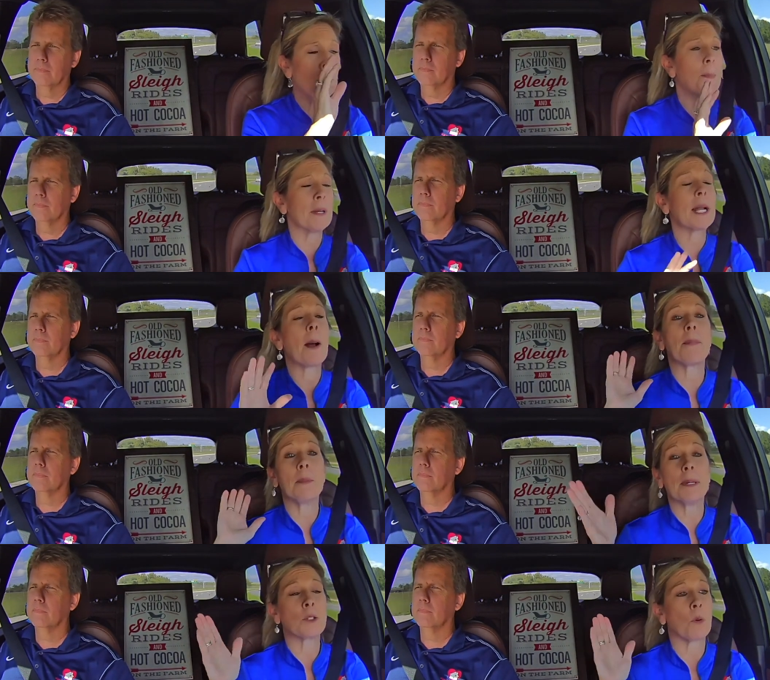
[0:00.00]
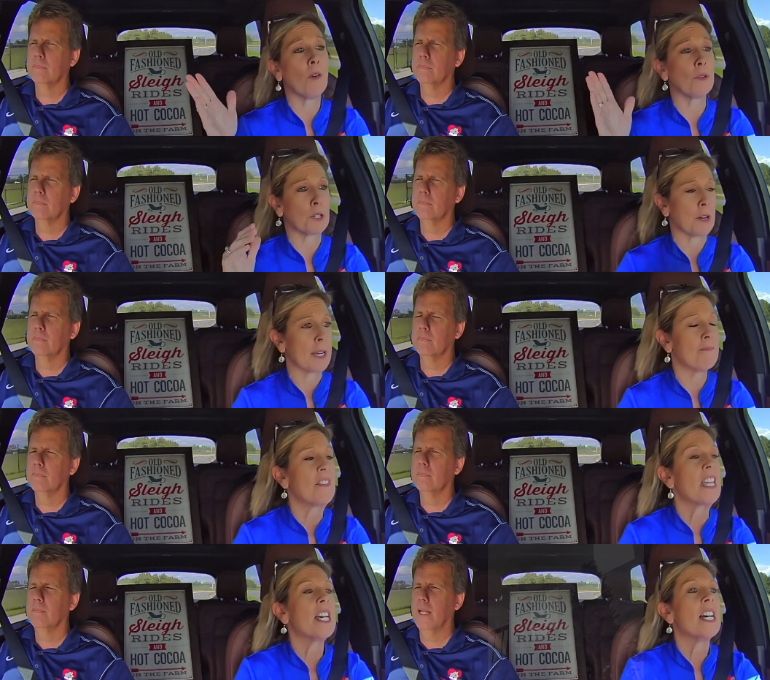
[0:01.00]
Speaker 1: we're putting up the big 12 foot tree.
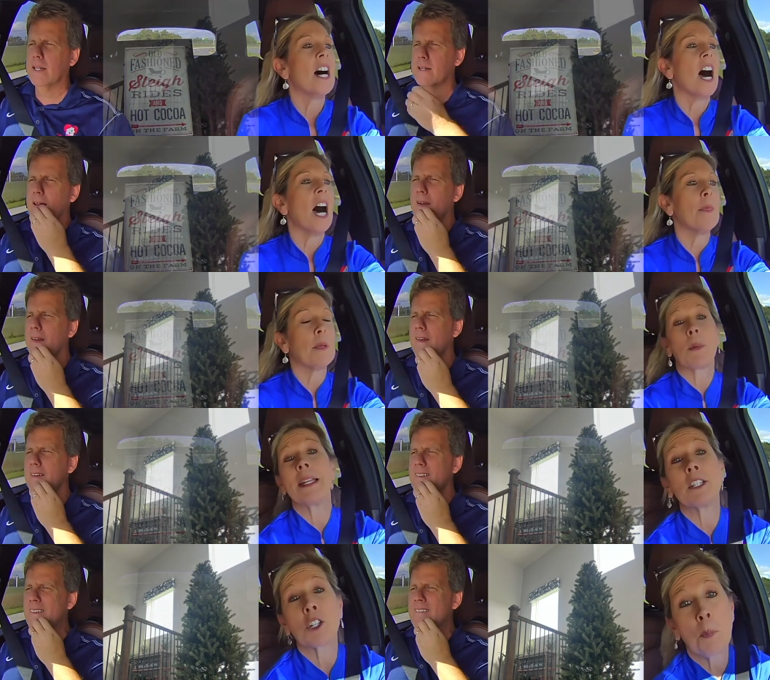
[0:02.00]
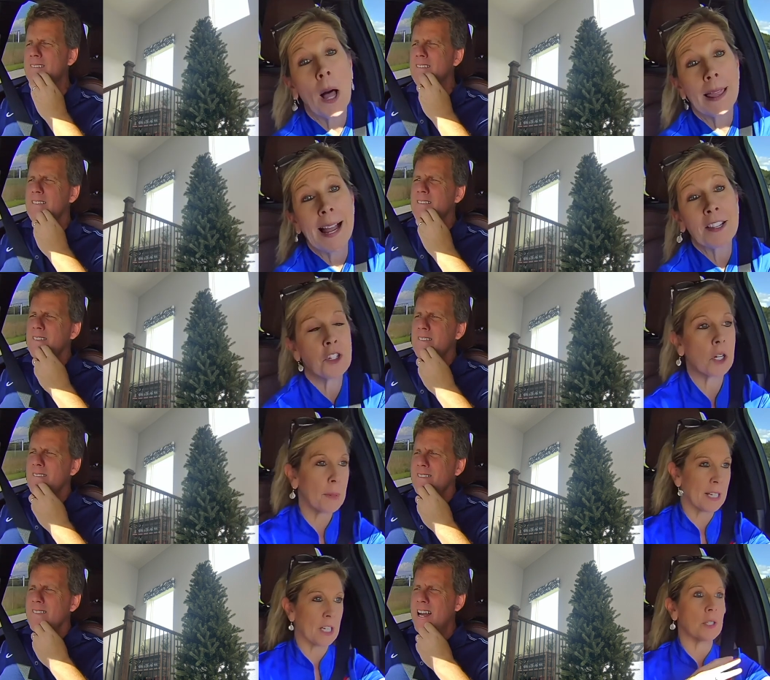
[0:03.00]
Yes. Um, that we just bought last
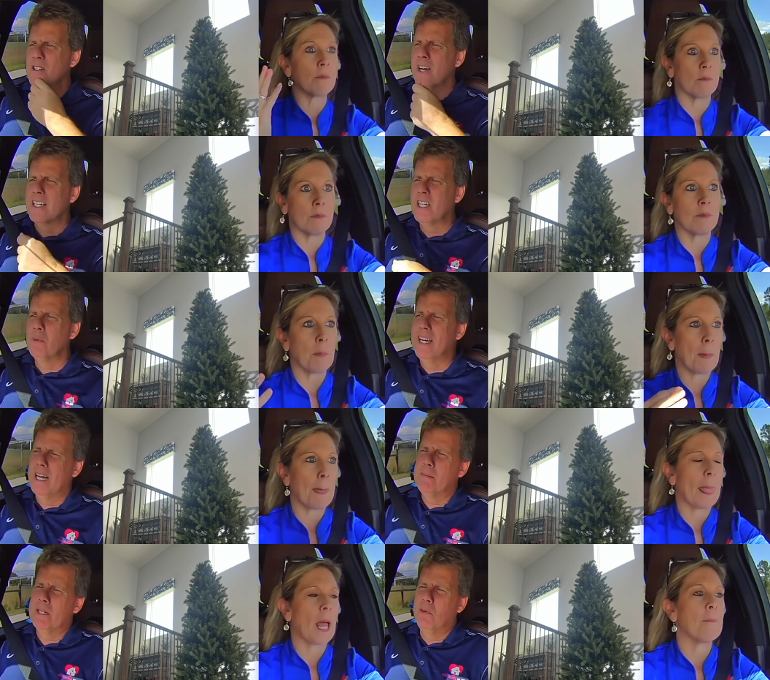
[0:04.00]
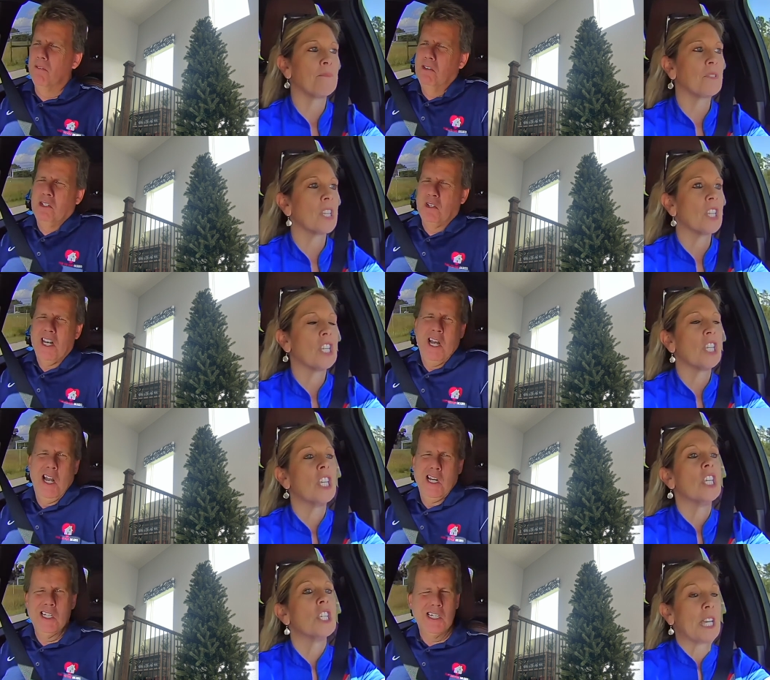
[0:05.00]
year because that's
Speaker 2: right because we got a big 12 foot tree.
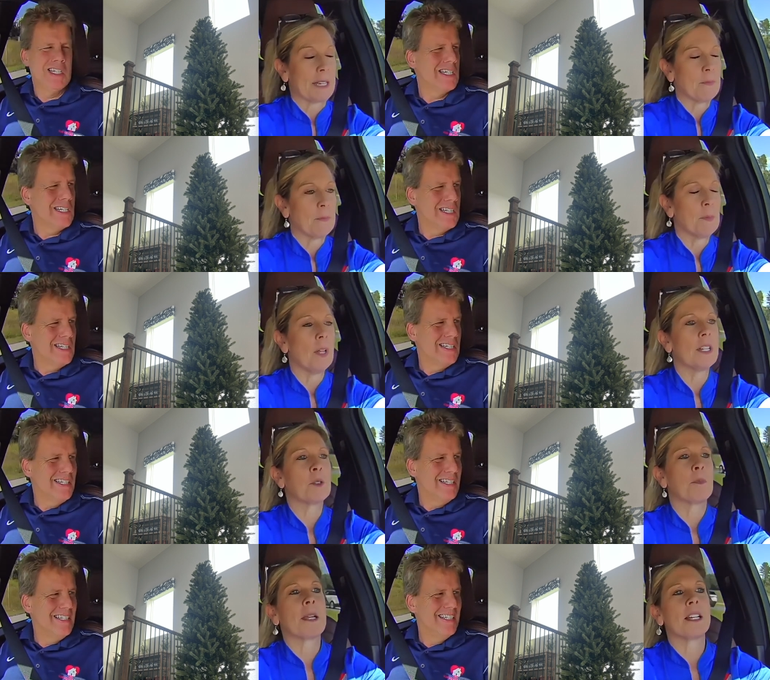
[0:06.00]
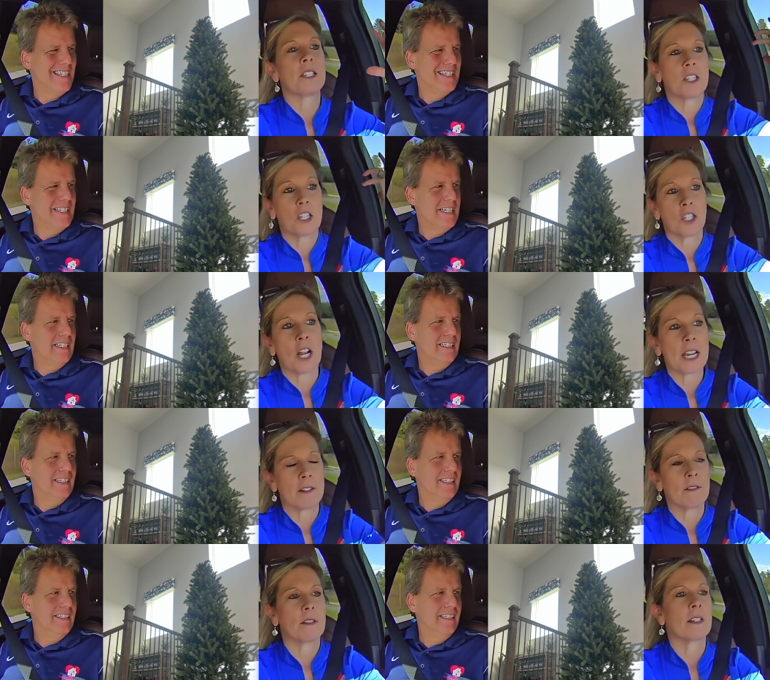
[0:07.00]
Speaker 1: Yeah. Well, it's because it's a
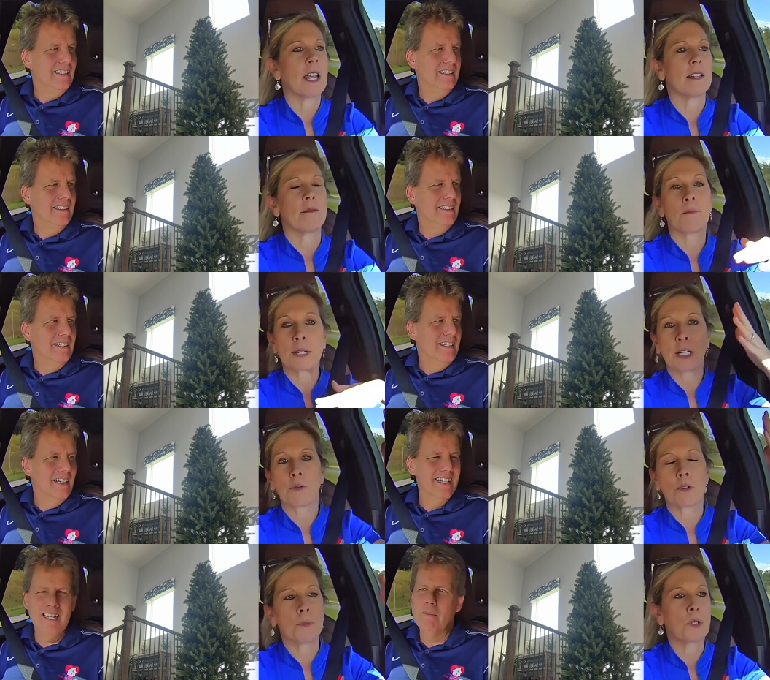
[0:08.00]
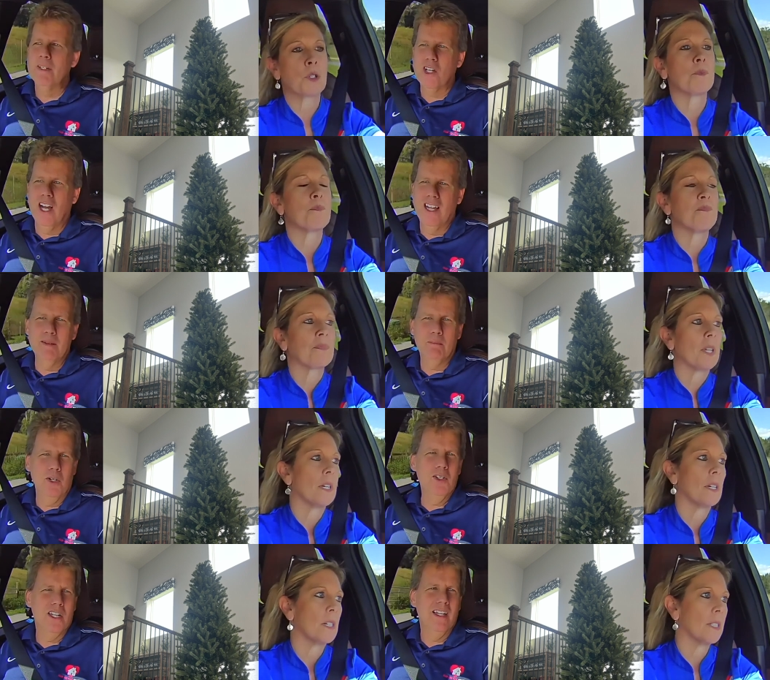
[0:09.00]
giant. That particular. Because I'm a
Speaker 2: giant
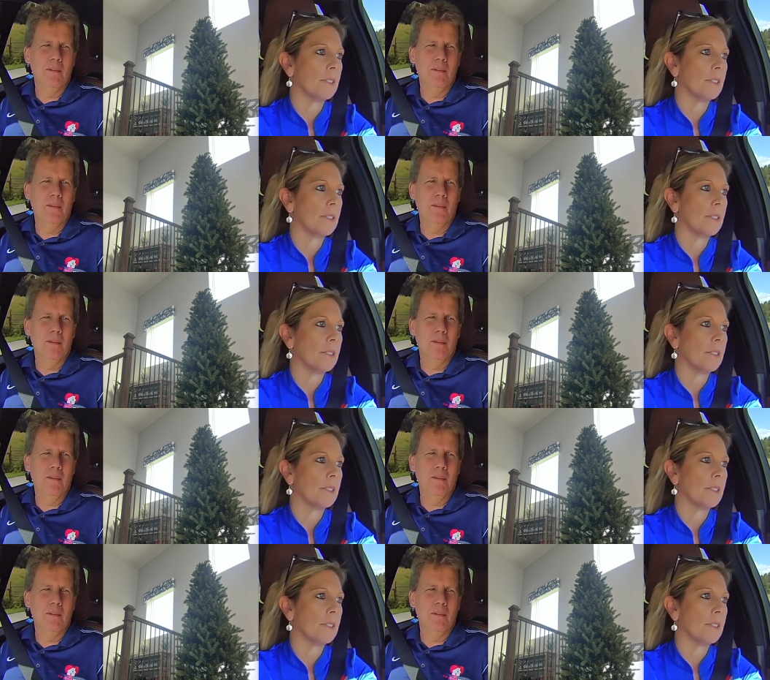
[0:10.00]
big. person.